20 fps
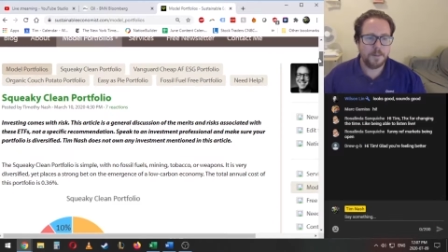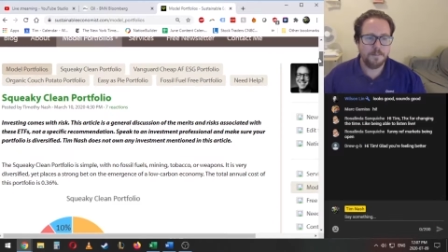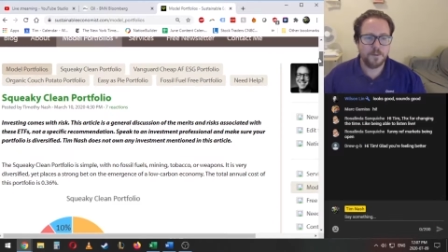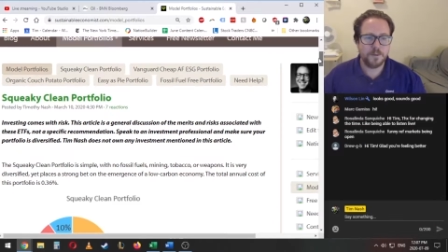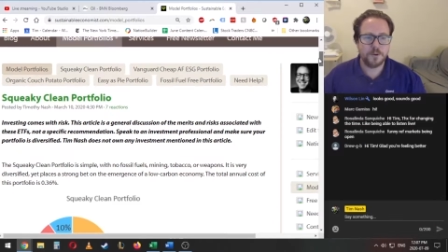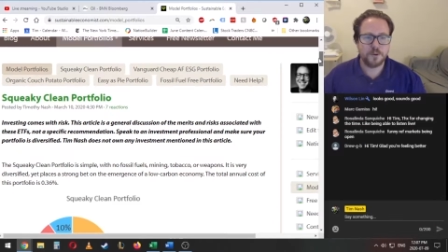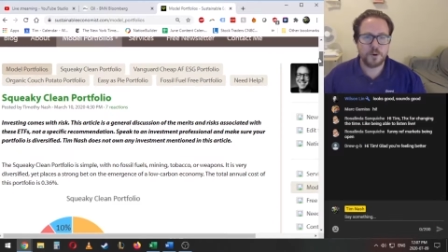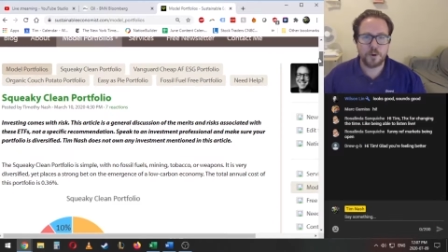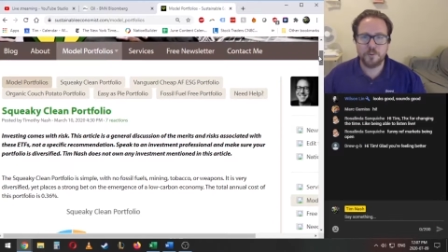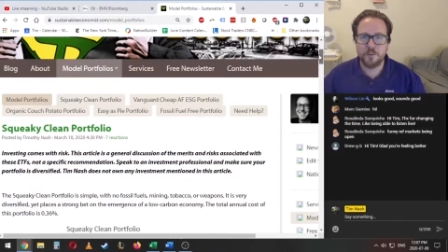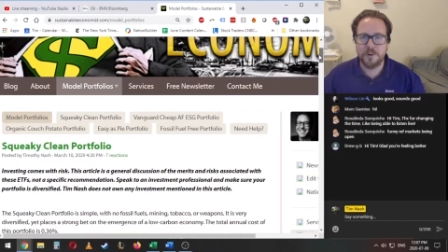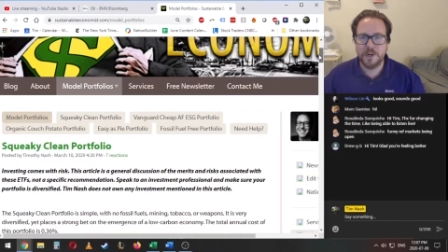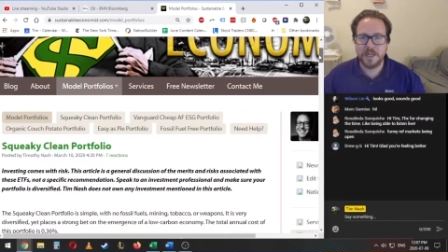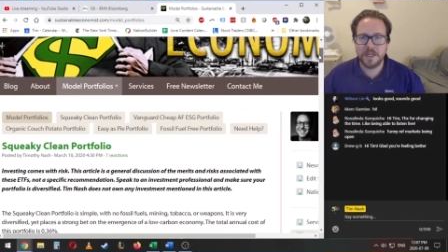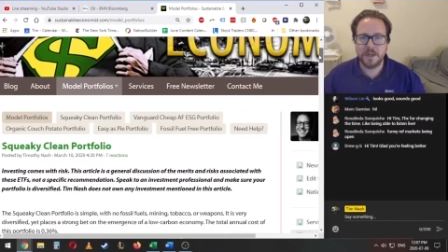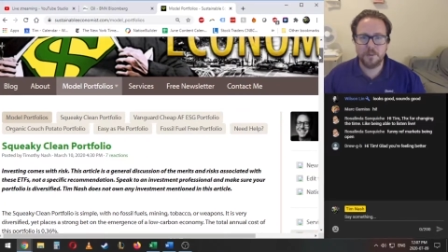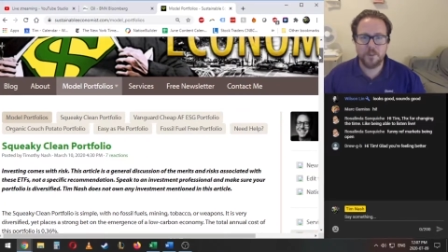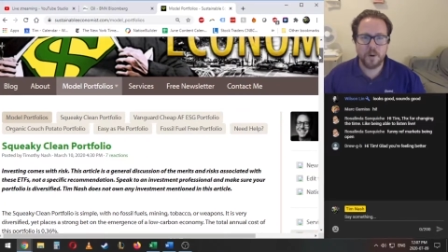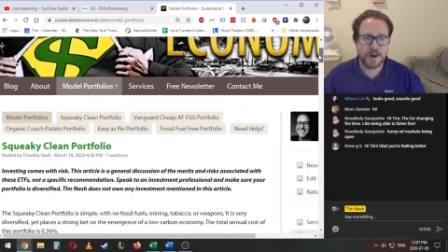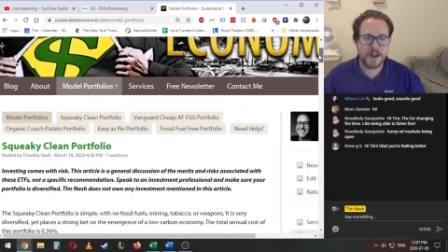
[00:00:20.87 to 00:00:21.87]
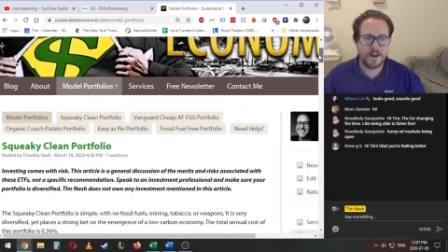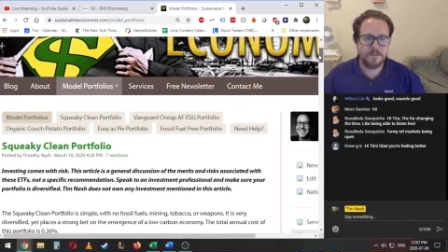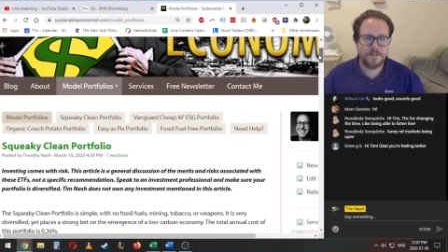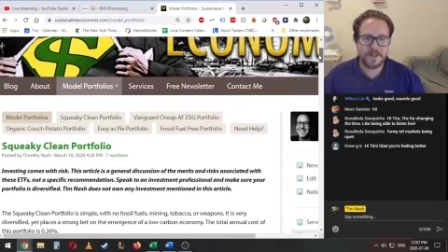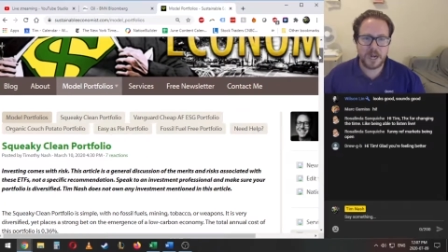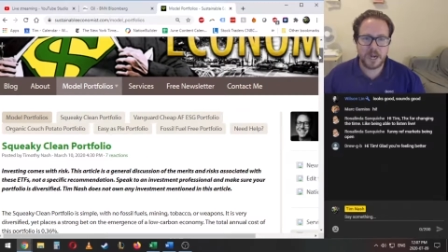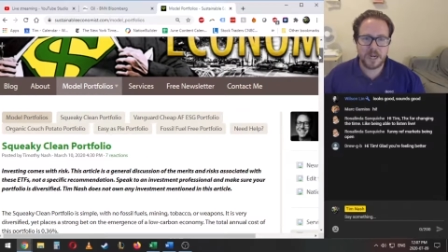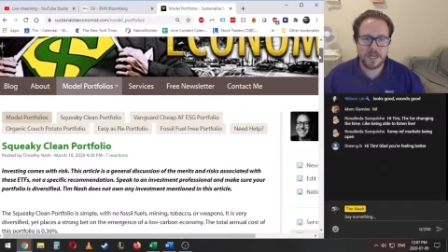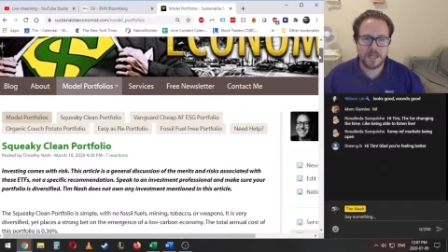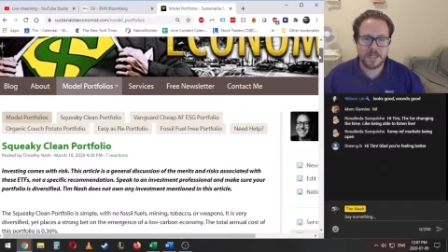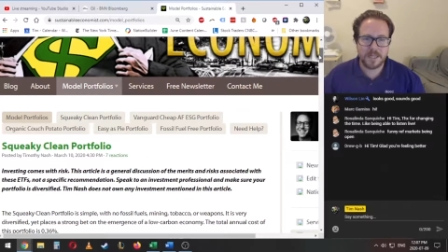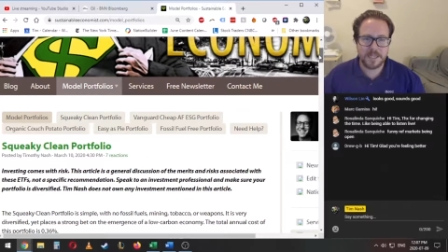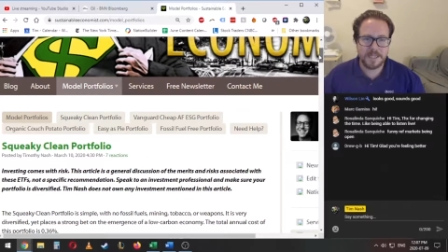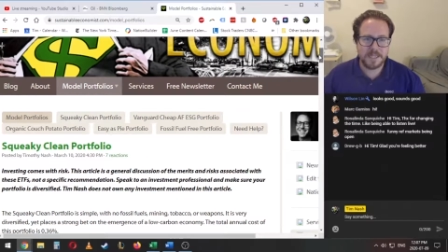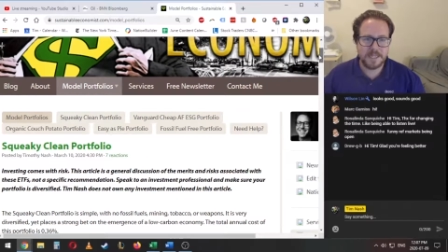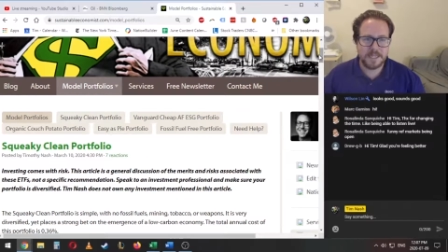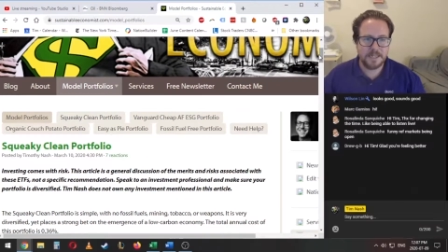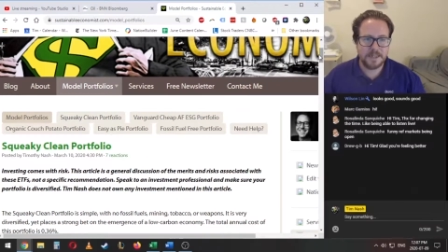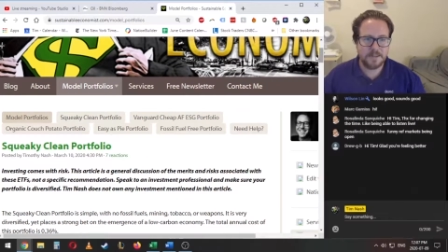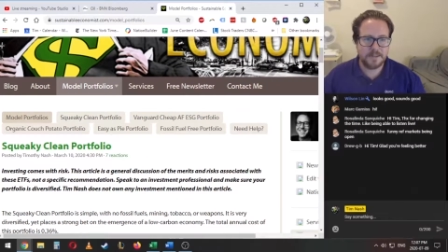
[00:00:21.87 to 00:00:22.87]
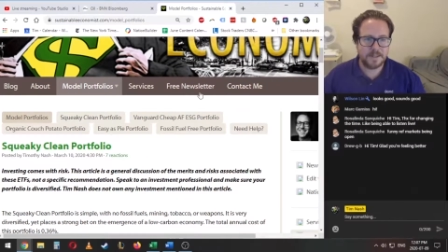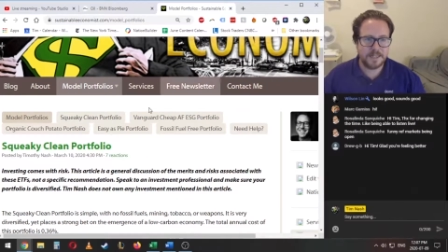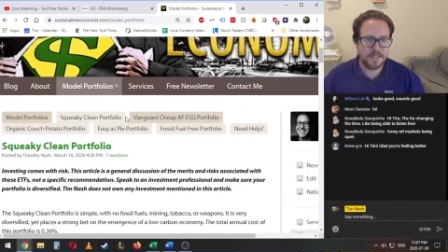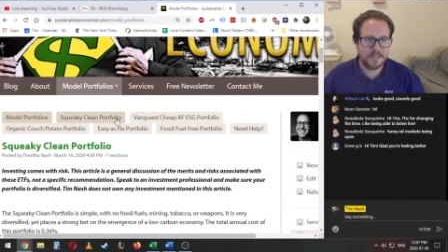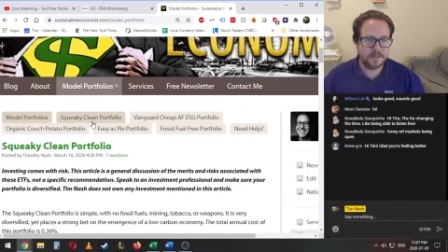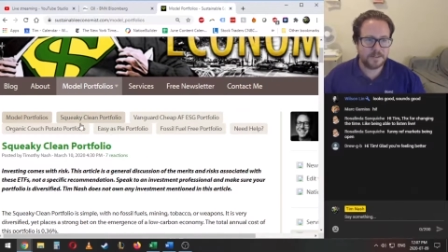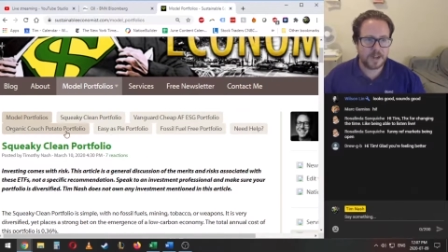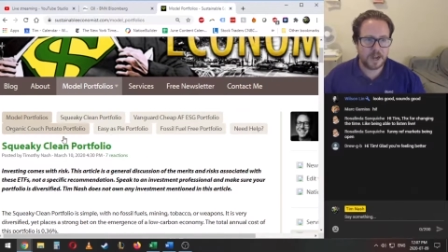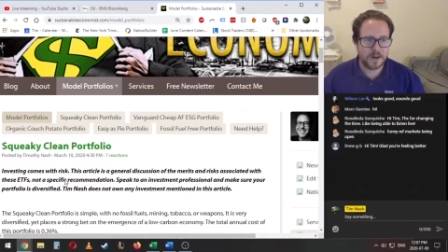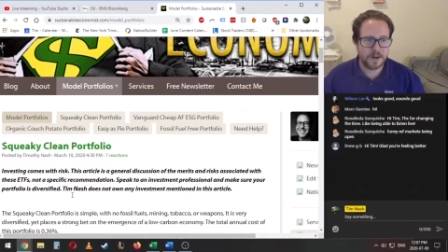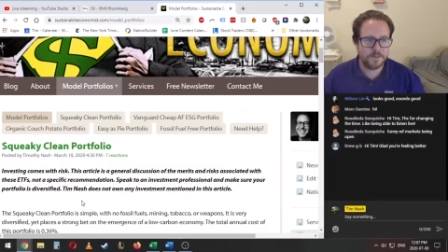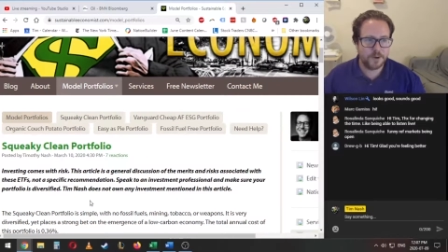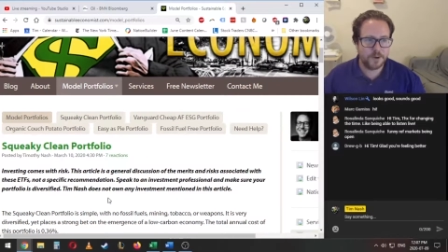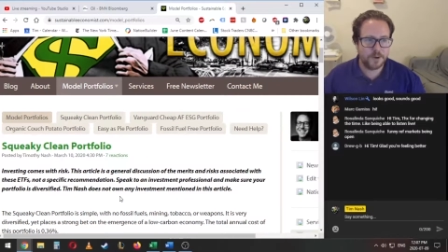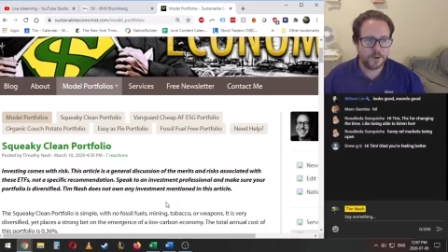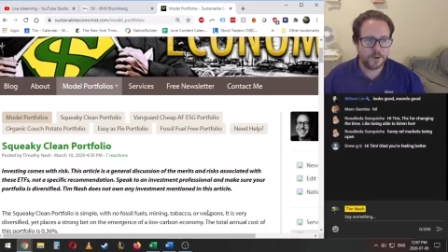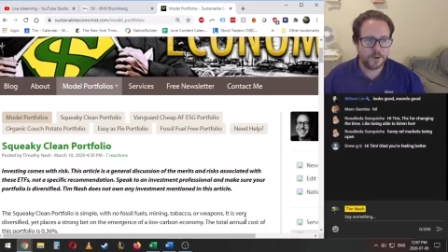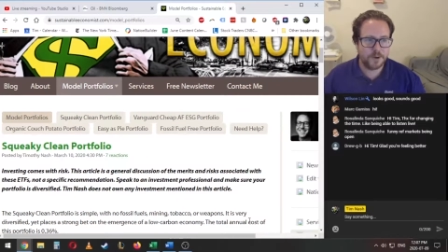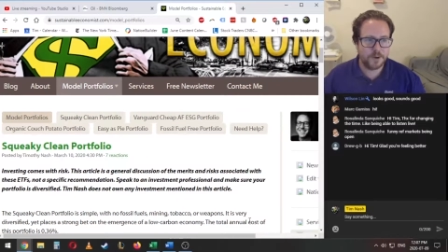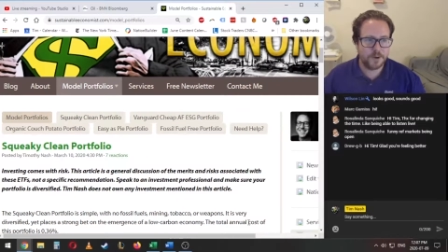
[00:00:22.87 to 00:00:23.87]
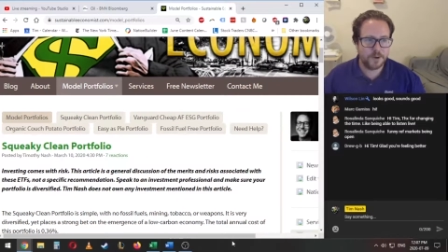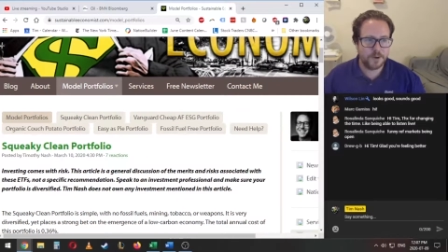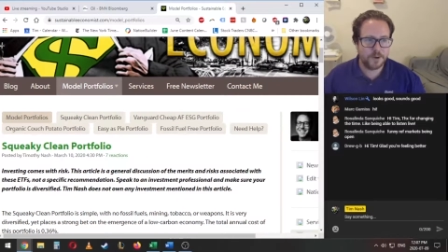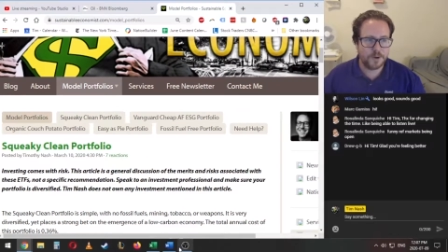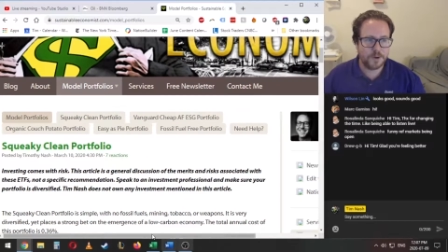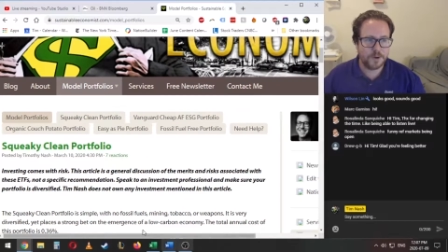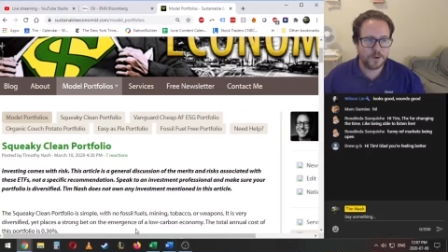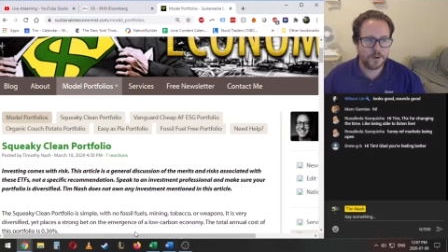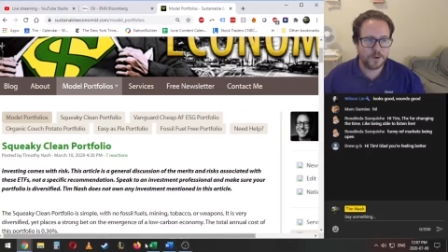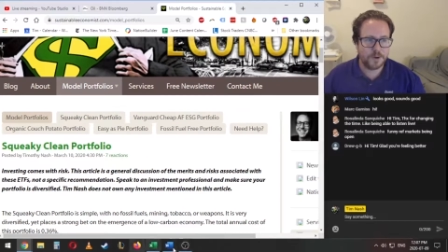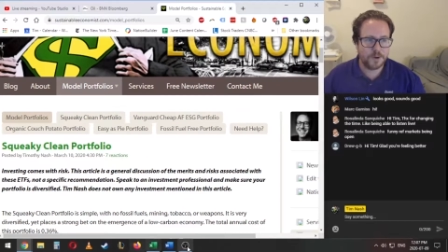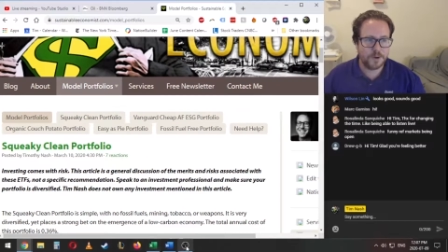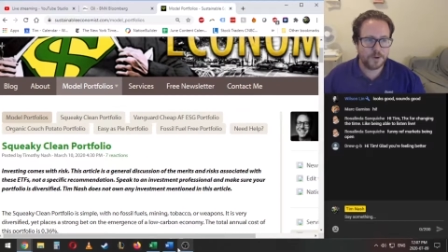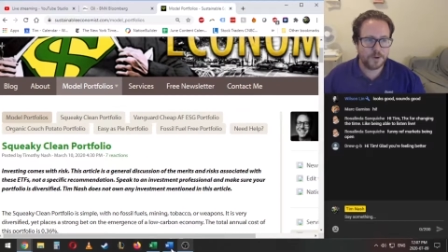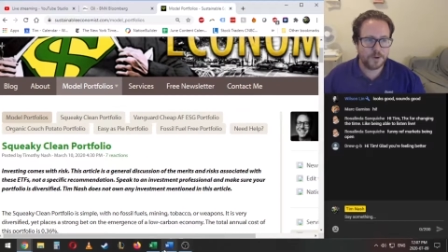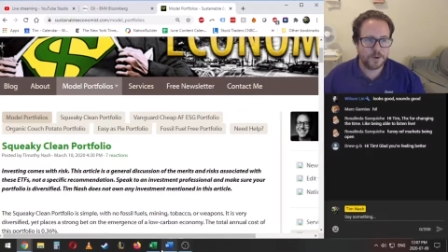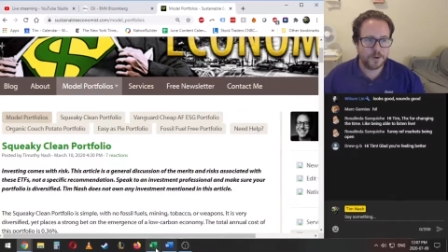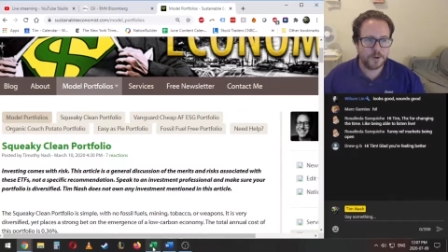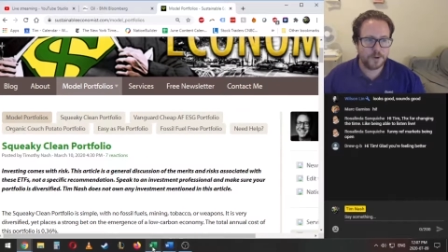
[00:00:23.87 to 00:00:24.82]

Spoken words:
So really what I've done is kind of gone through and